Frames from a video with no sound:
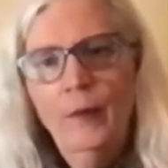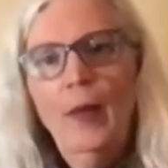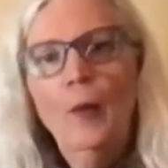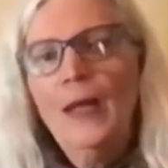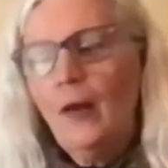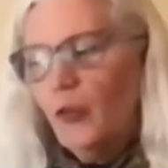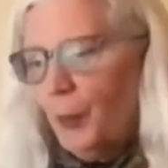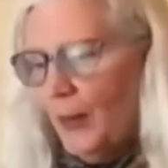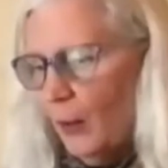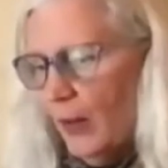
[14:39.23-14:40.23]
that we
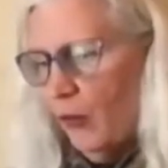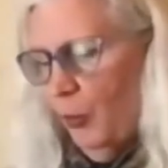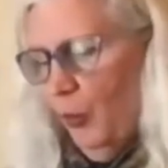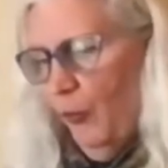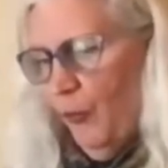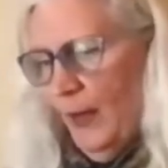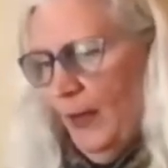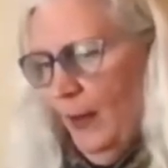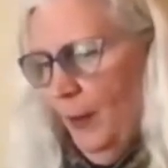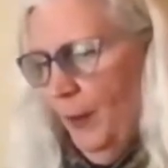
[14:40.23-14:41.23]
experience more
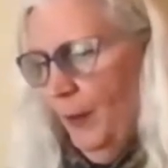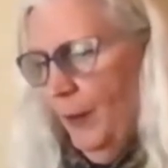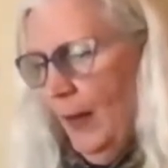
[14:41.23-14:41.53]
freedom,